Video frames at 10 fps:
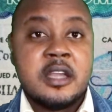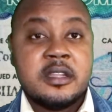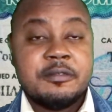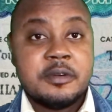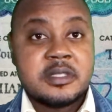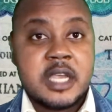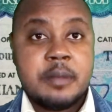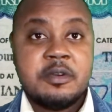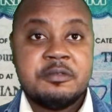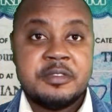The fourth
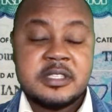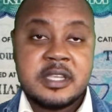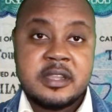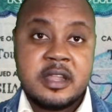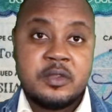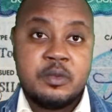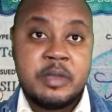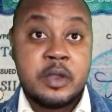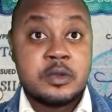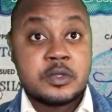type of visa that you
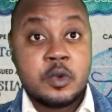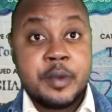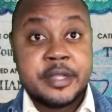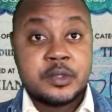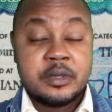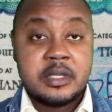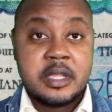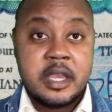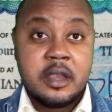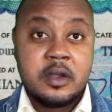may also want to
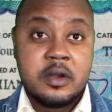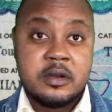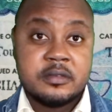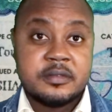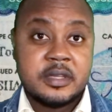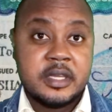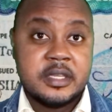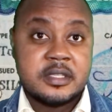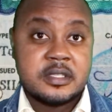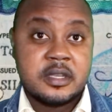think of
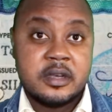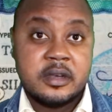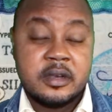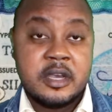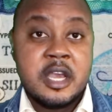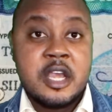is a